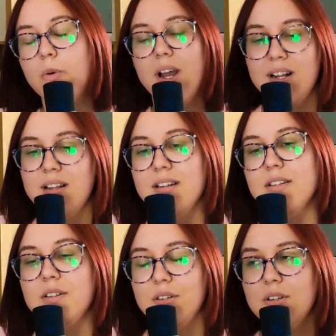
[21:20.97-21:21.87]

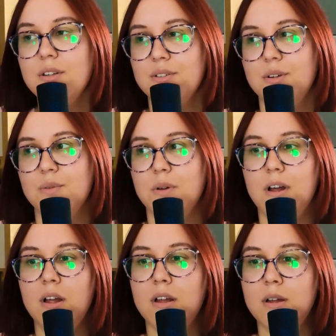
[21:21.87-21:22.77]
while, you know,
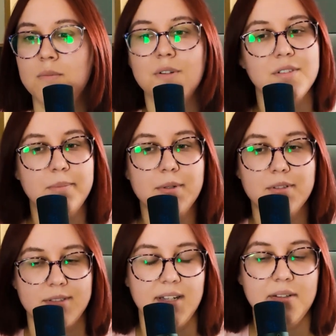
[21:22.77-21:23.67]

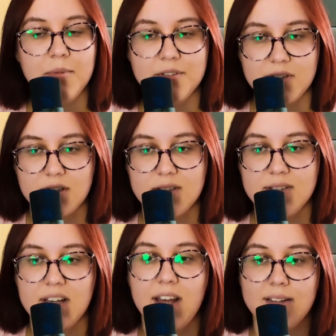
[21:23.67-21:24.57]
multiple Senti
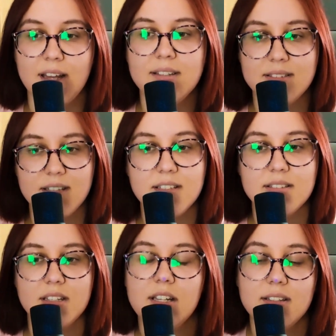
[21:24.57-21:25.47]
monsters can
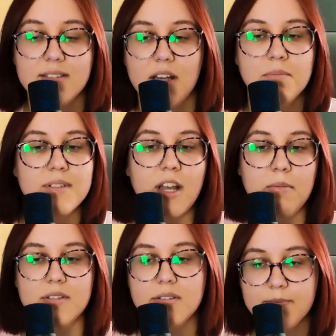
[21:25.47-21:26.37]
exist in the same
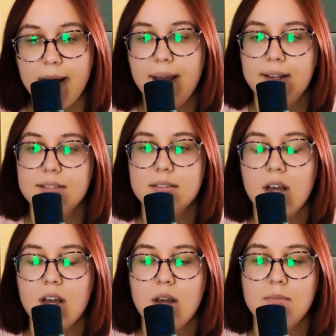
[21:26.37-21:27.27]
time and space,
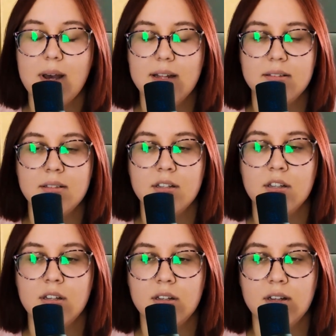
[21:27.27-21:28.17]
but
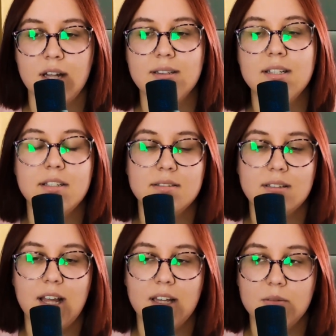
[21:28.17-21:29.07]
at
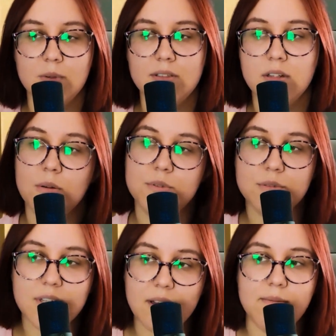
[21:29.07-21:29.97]
least, like, when it
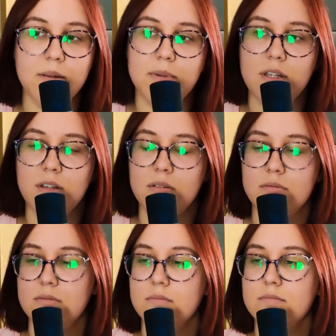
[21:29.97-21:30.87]
comes to them,
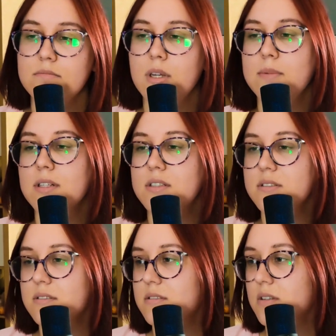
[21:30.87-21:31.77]
maybe
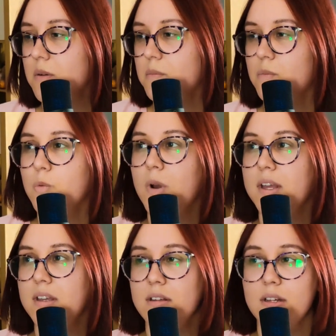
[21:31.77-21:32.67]
there's some
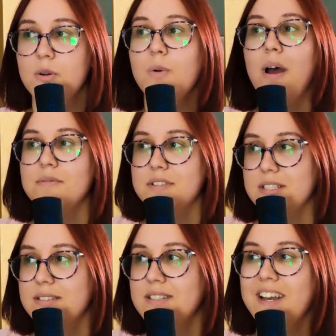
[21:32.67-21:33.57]
way around
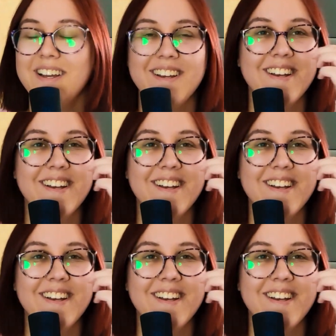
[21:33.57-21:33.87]
this.